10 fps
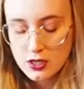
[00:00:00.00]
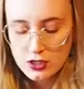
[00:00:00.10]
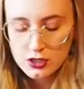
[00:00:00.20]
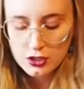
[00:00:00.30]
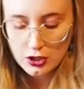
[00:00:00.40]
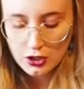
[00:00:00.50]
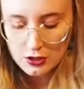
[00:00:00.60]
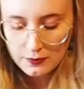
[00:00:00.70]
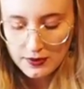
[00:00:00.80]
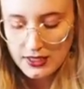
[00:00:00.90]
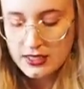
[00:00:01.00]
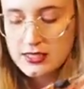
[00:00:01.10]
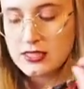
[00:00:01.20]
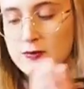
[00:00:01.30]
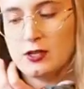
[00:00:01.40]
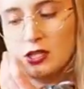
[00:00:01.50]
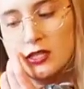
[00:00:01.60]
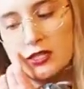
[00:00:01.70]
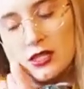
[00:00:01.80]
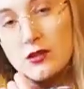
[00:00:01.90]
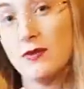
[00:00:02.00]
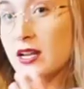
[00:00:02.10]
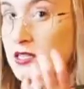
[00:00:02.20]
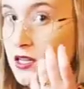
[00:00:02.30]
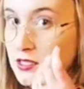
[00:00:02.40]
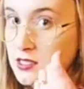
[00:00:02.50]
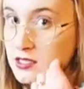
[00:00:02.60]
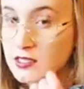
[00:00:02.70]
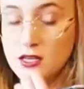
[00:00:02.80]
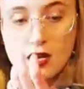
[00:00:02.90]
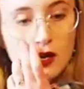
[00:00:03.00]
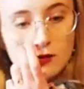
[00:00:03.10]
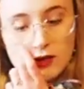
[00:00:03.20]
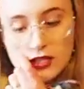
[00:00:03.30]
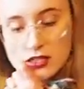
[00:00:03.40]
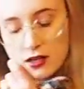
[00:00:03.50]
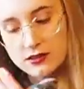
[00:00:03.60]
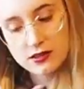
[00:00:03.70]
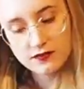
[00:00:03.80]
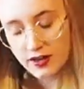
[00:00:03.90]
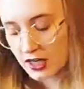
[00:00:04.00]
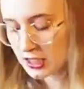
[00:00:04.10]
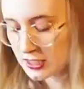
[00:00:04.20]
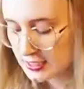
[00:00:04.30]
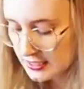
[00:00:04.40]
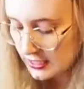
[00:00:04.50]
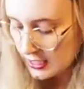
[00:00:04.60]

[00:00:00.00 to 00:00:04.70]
skirt piece, especially to like the Renaissance fairs.